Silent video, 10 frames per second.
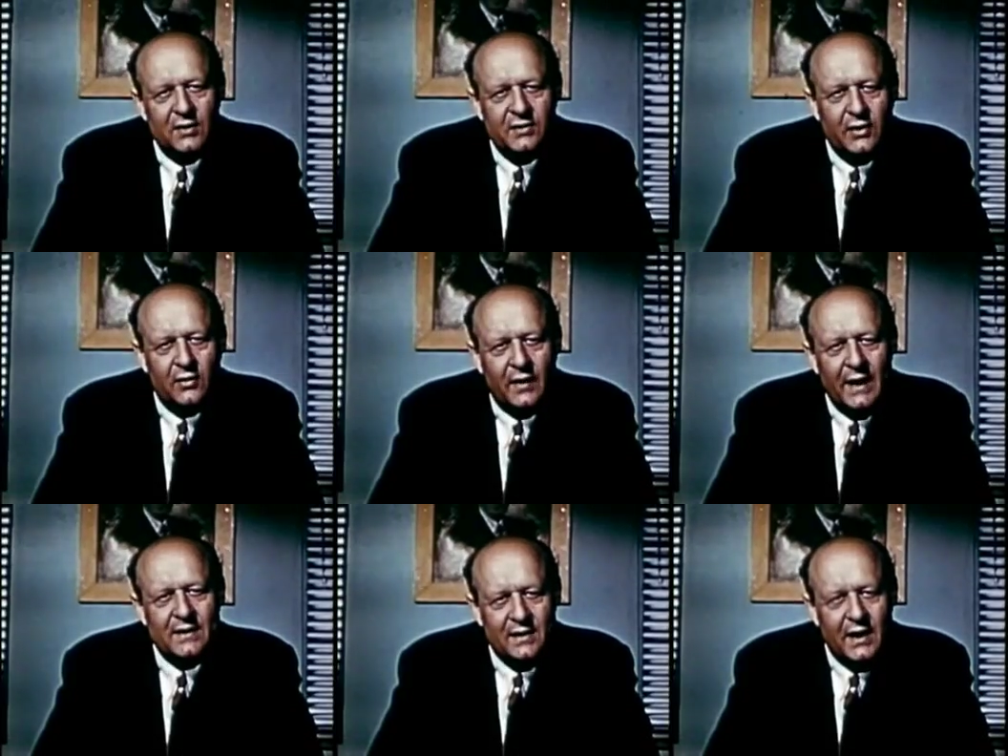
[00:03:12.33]
until
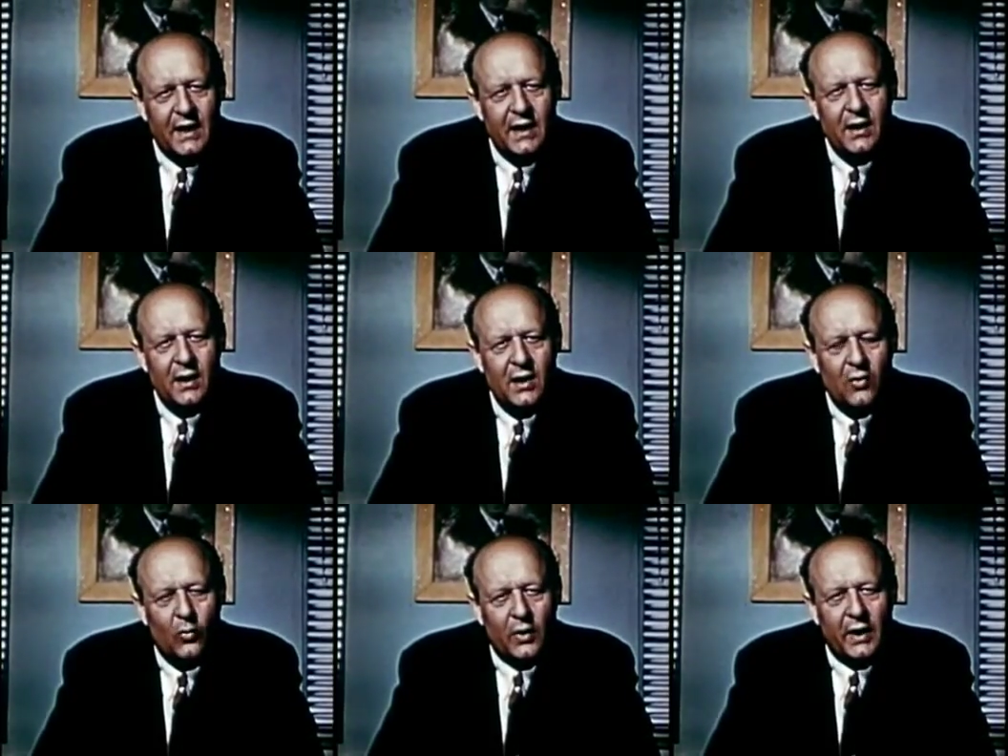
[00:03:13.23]
that day
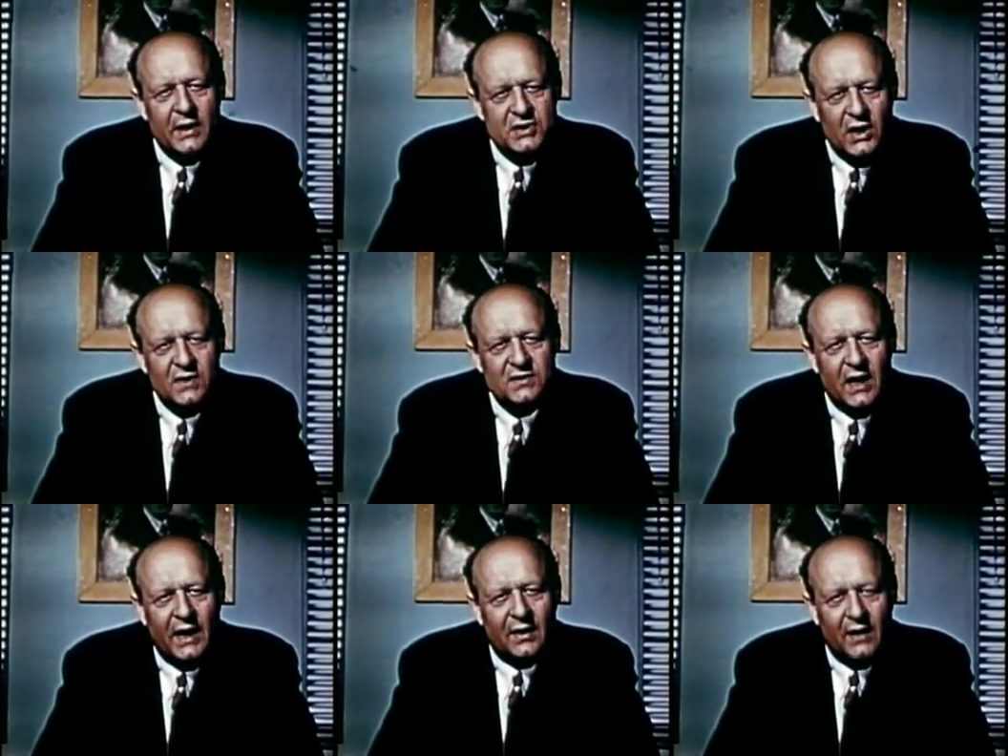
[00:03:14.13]
when a
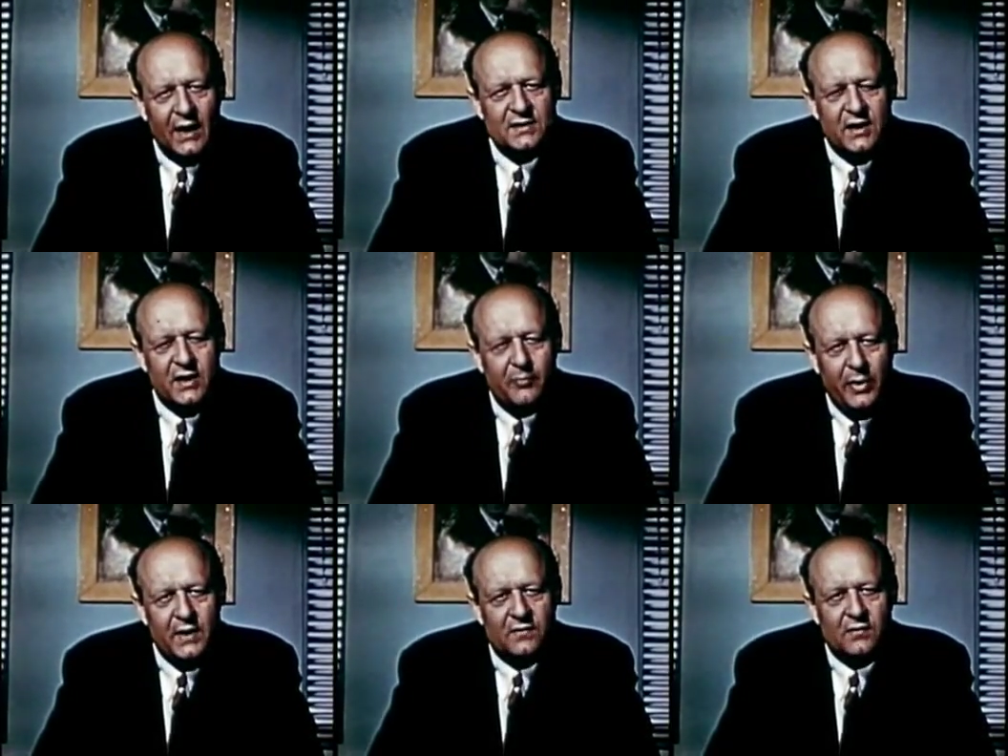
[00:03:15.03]
just and
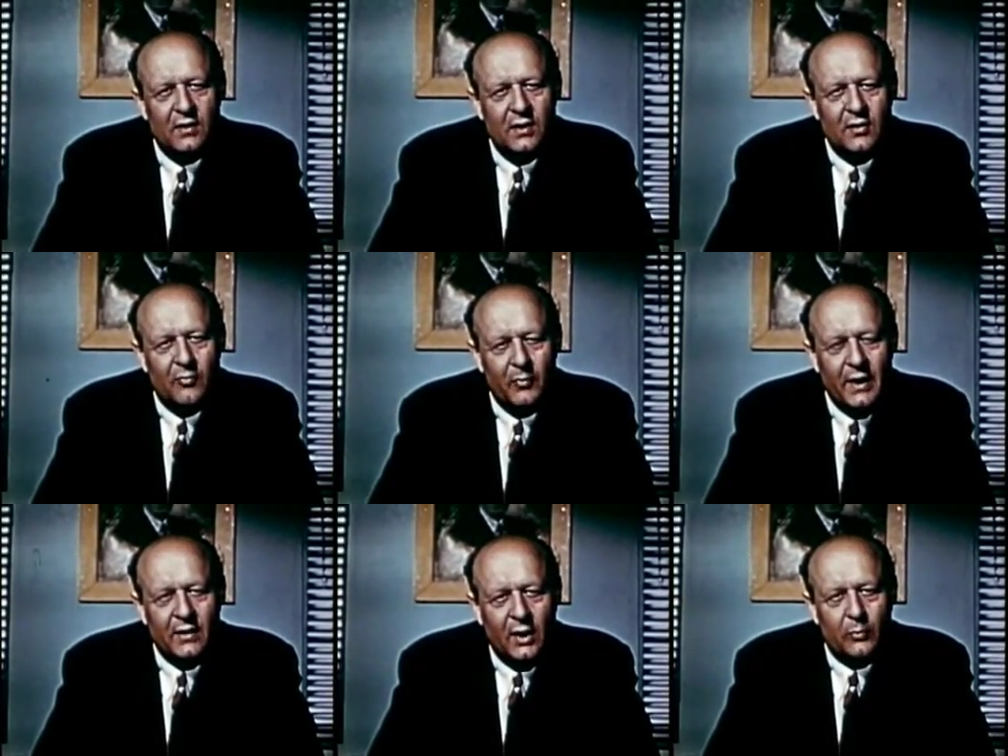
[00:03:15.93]
lasting peace
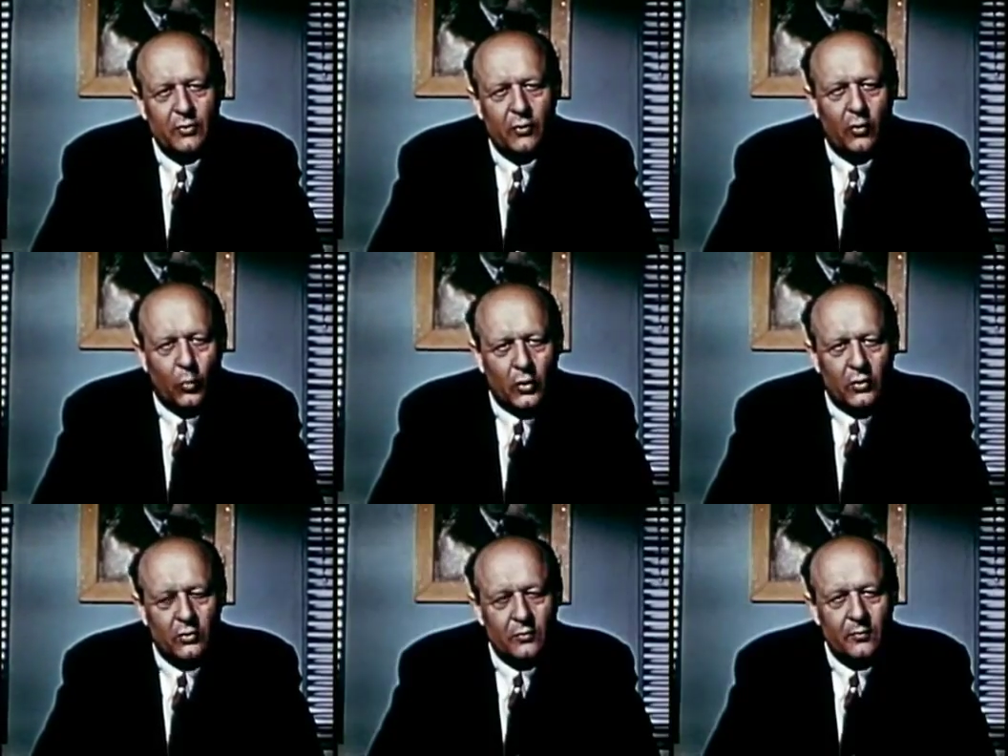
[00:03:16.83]
may come to the
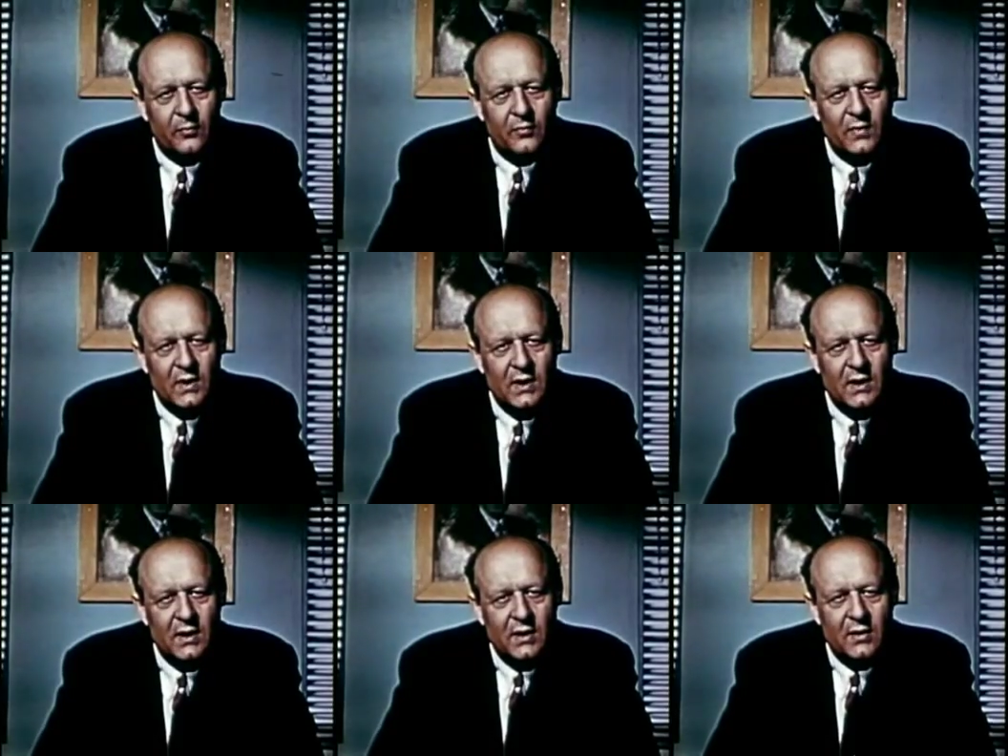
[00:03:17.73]
world.
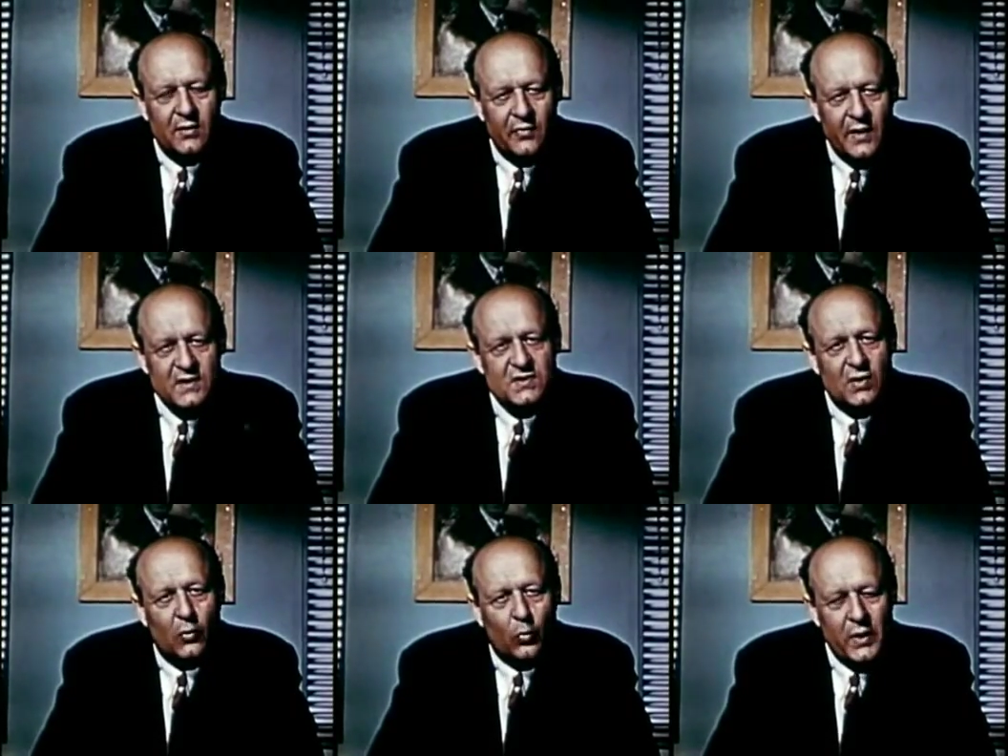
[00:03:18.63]
This
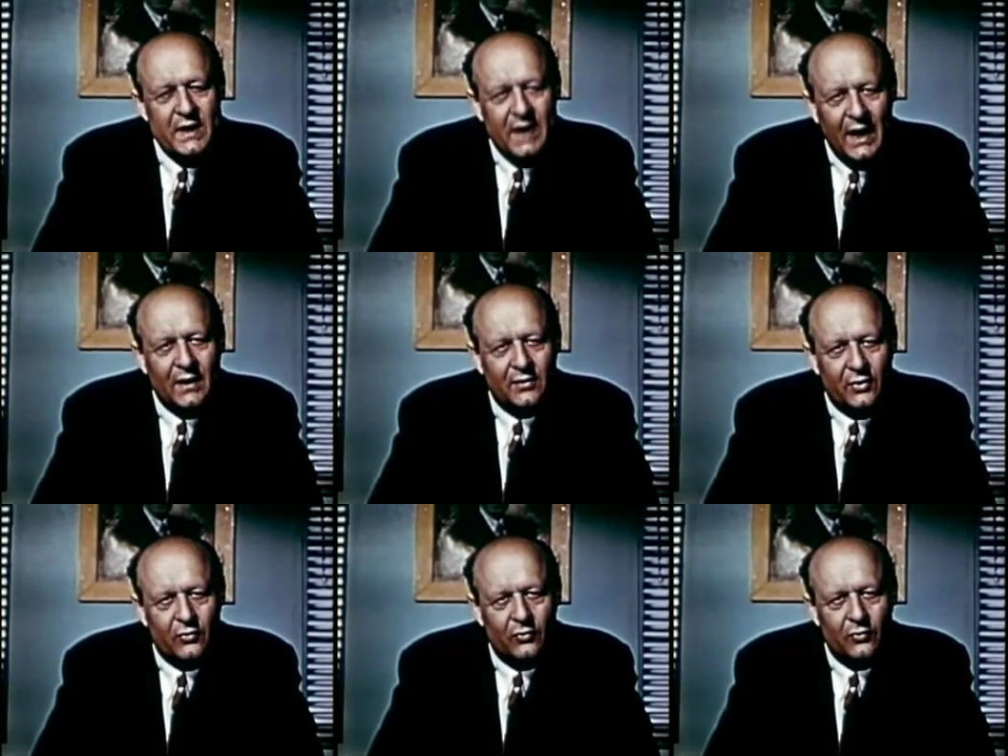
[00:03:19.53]
we
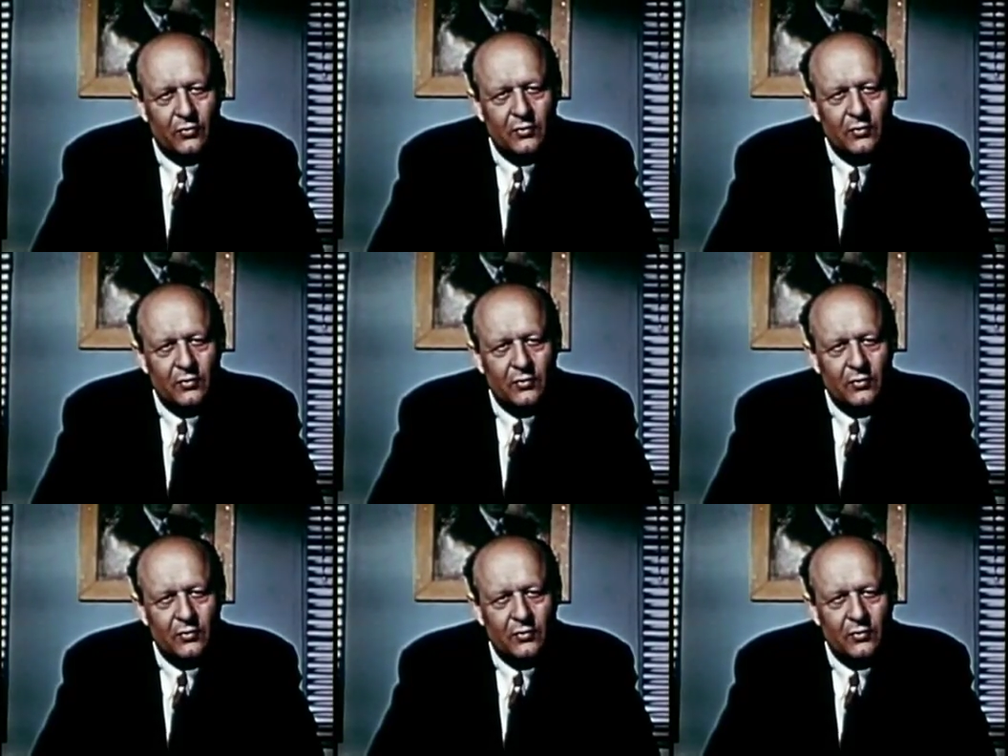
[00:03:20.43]
can do.